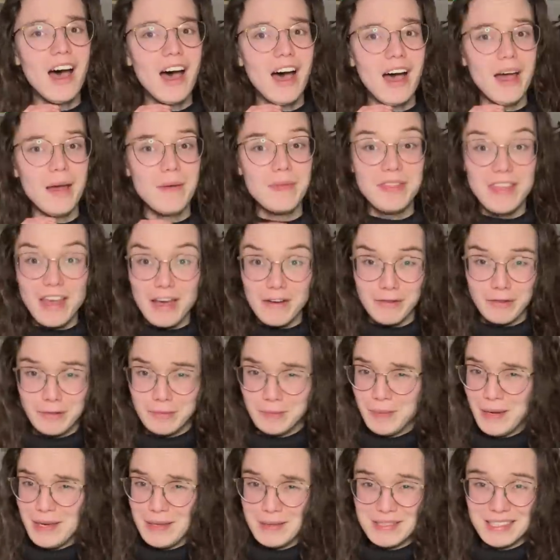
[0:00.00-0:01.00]
I therefore
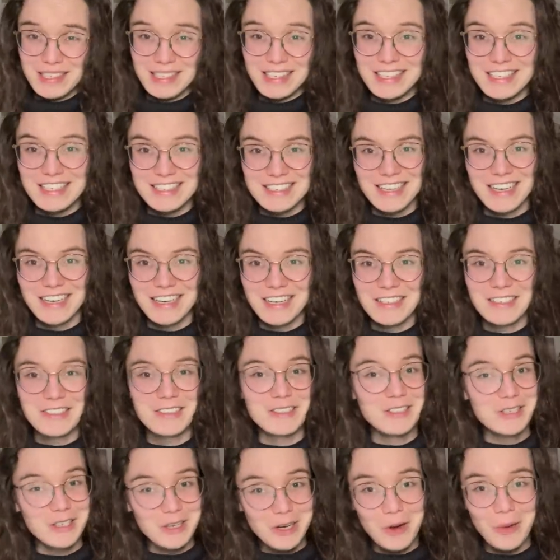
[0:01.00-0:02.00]
basically decided,
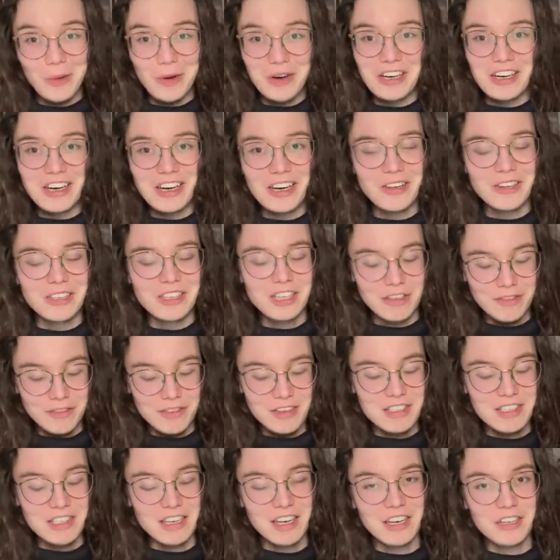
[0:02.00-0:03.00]
you know what, I'll give
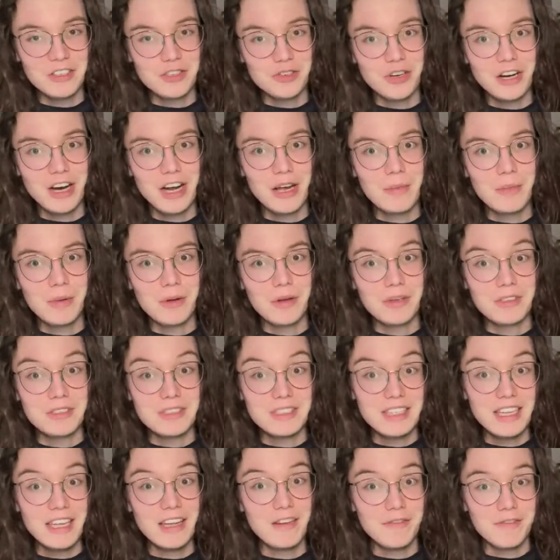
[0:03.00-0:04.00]
this another try because
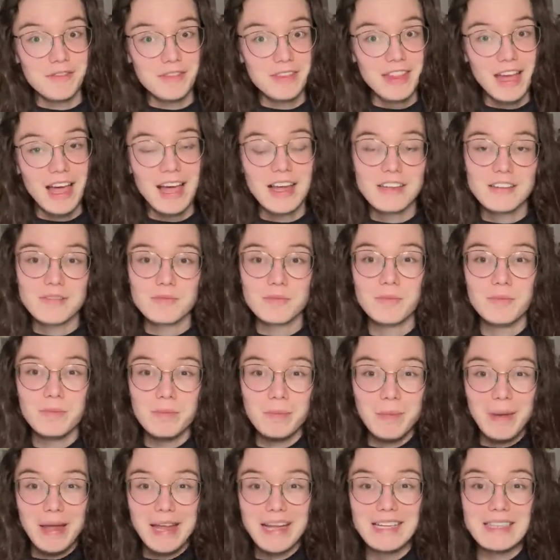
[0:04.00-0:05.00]
if that
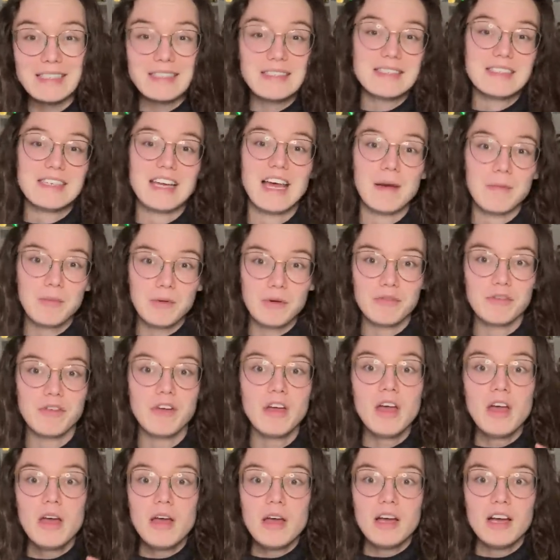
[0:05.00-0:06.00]
main step of
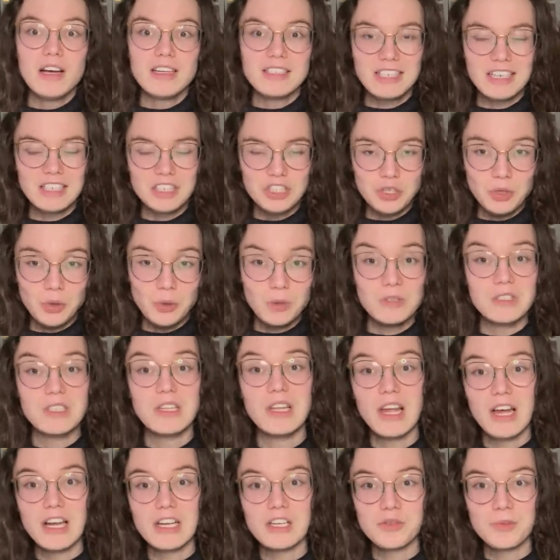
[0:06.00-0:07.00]
attaching all these
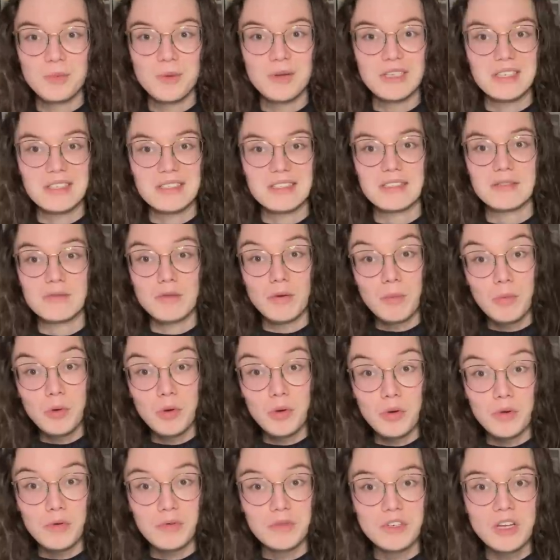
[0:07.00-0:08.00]
large pieces is
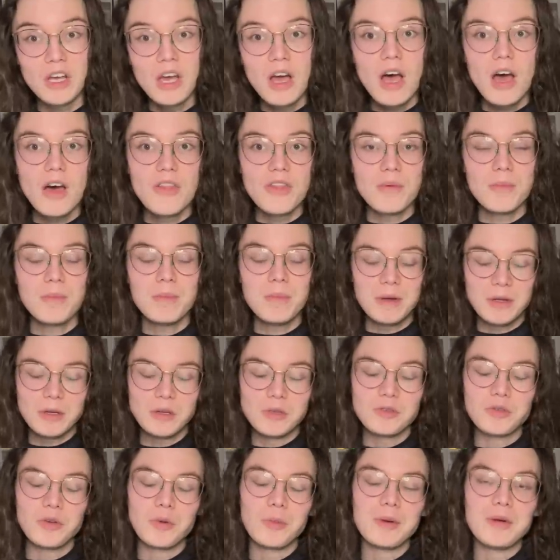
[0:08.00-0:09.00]
removed, the
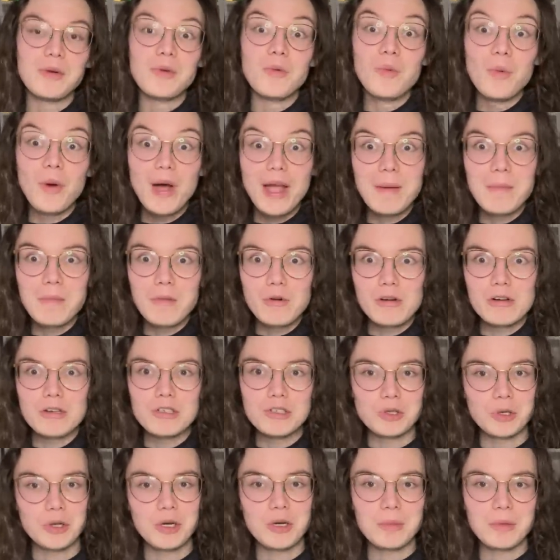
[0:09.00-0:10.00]
build will be way more
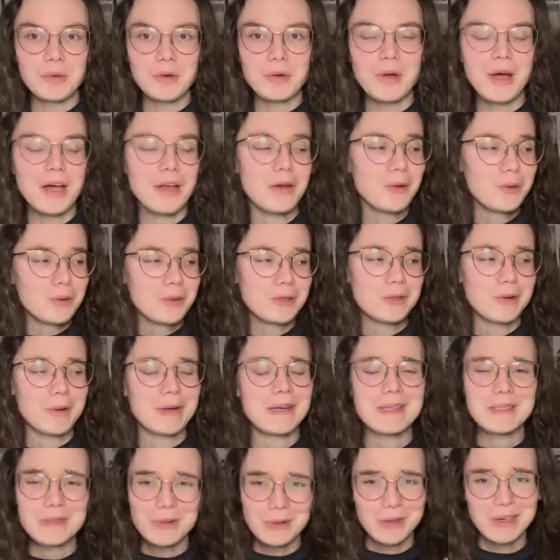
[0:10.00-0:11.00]
enjoyable. And also
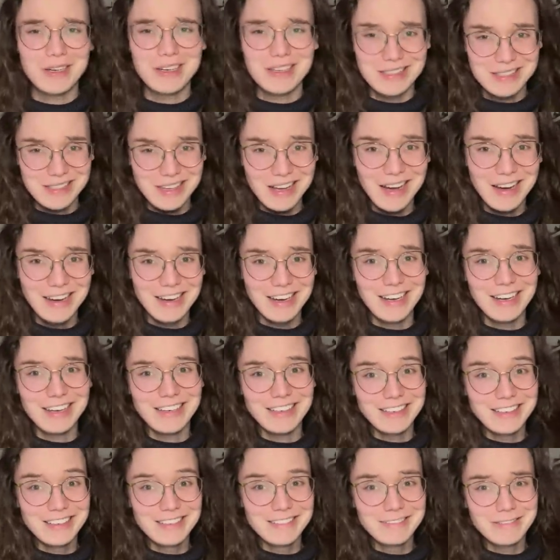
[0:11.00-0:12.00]
I saw the design and
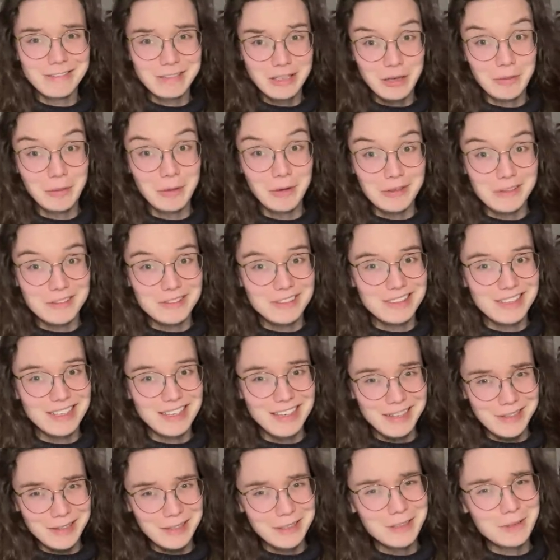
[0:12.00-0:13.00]
Come on, it
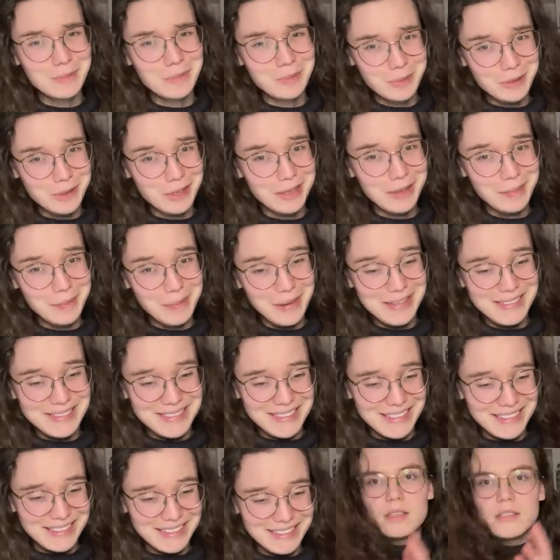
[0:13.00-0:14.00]
looks pretty
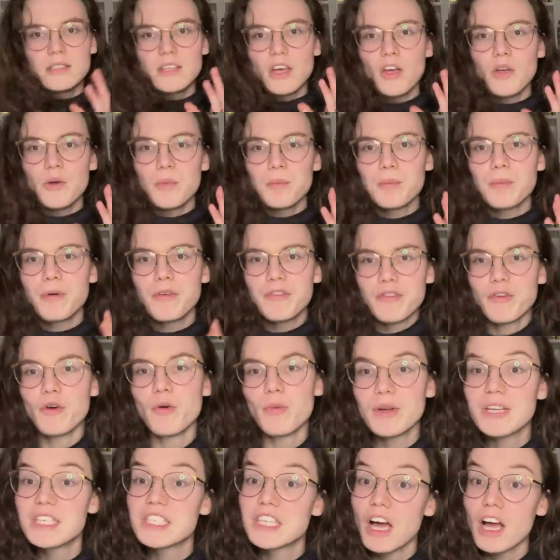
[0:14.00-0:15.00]
amazing. So before
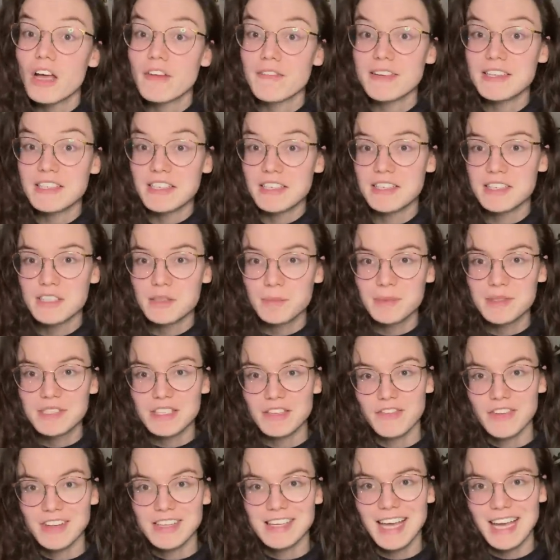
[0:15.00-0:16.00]
we dive into the
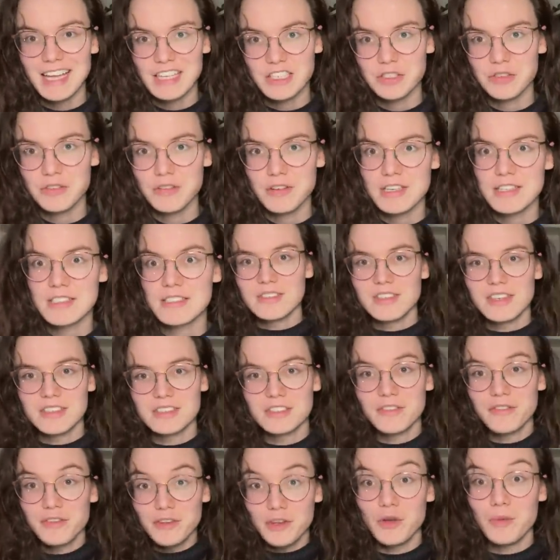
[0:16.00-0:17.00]
specific categories, there's
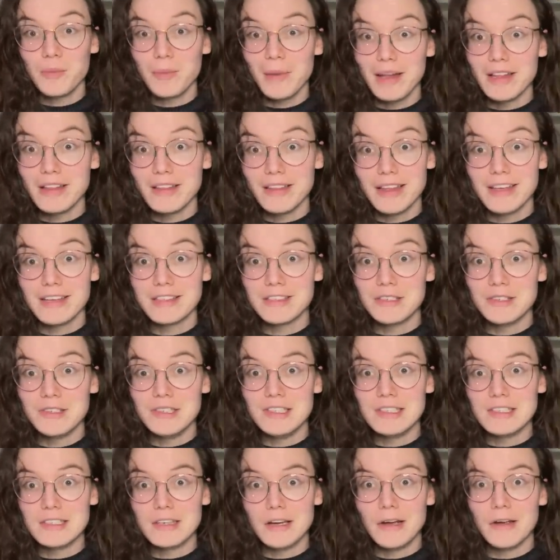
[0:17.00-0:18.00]
a few main things you
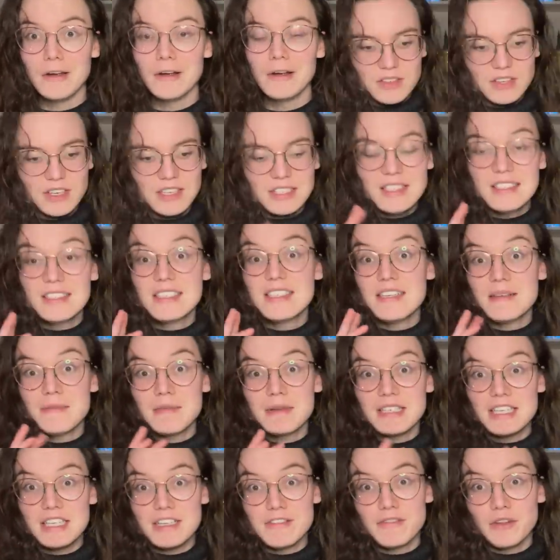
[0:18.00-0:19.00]
need to know. So this is the
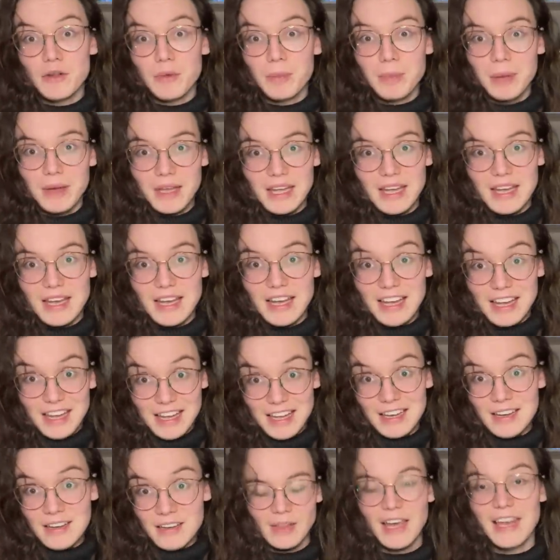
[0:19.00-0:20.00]
medieval pirate
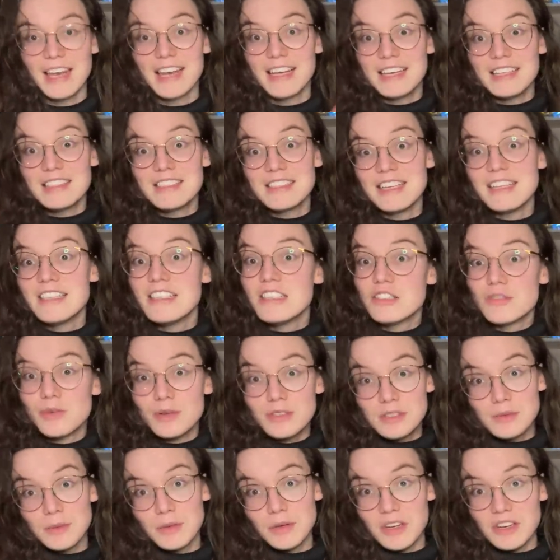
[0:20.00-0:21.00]
inn, and it contains
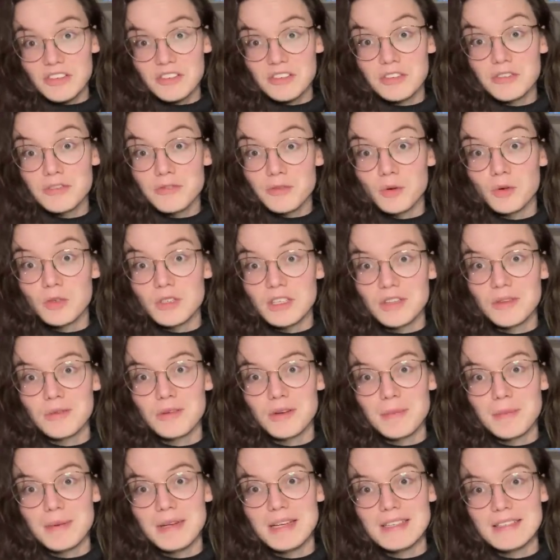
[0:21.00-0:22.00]

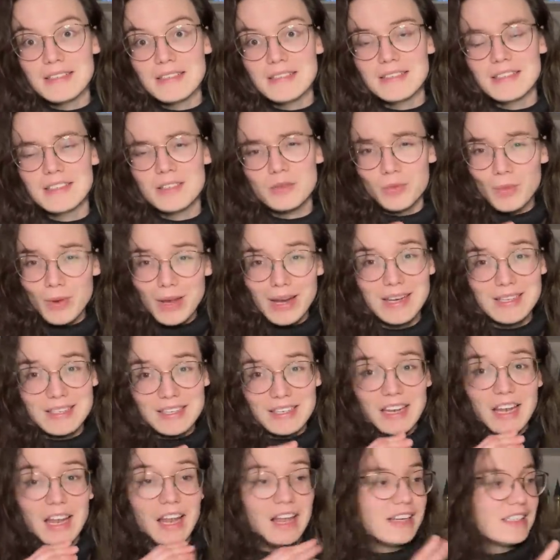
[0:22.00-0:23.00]
2143 pieces, as well as an
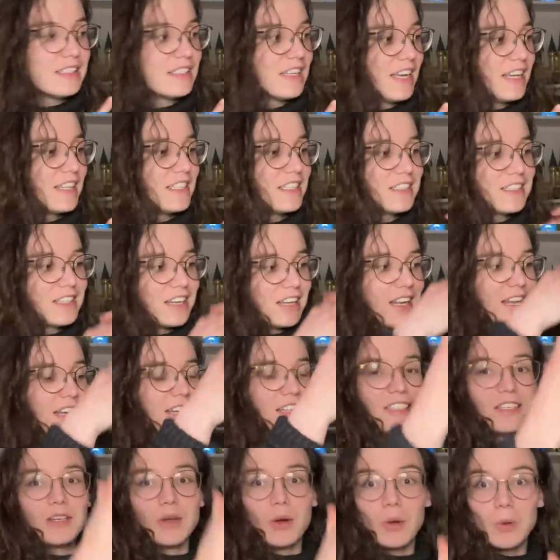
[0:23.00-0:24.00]
light kit to
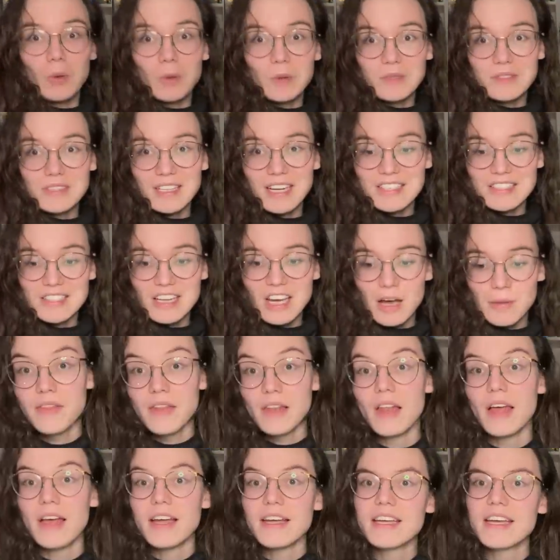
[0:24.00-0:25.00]
light the whole set up. The
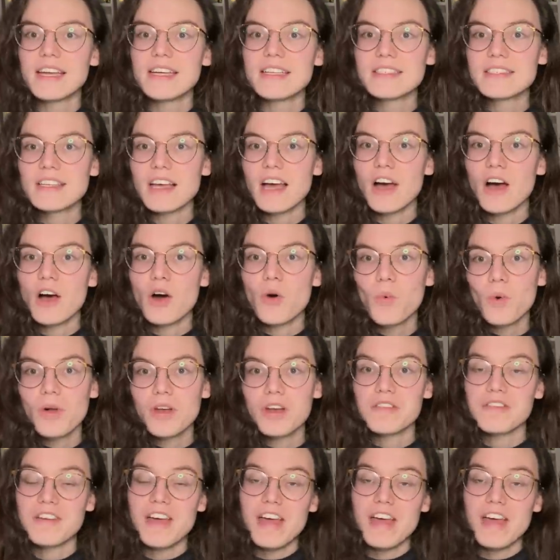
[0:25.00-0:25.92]
light kits are one of